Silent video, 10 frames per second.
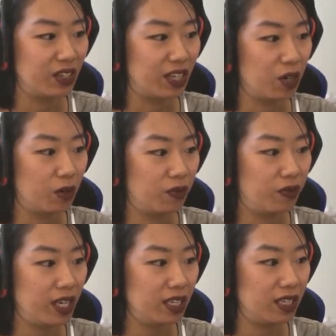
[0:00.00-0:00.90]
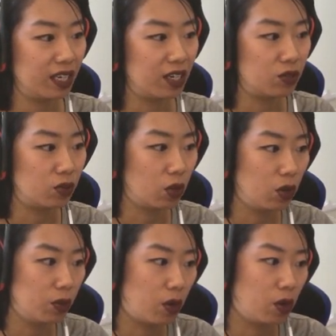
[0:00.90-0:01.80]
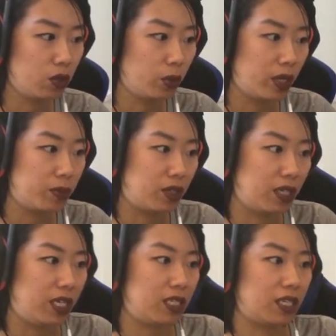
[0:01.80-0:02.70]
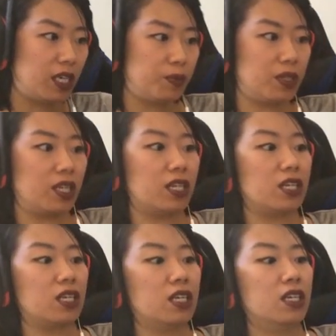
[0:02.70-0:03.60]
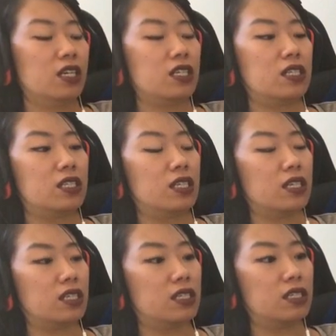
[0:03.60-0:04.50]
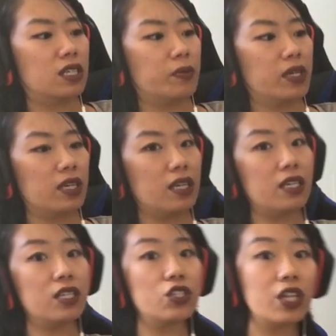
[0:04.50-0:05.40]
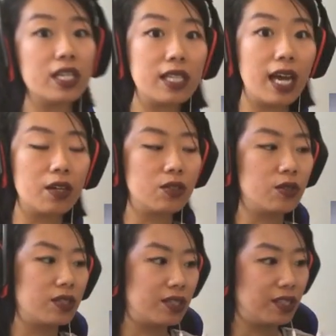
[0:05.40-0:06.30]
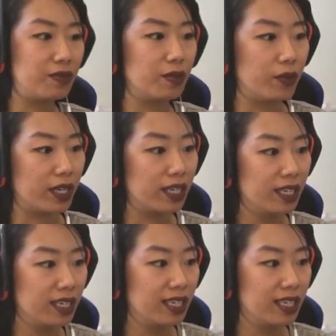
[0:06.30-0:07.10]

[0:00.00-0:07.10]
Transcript: So they go feet and then roll all the way up to the knees, the hips, and then the stomach and then the chest out. So it's a different way.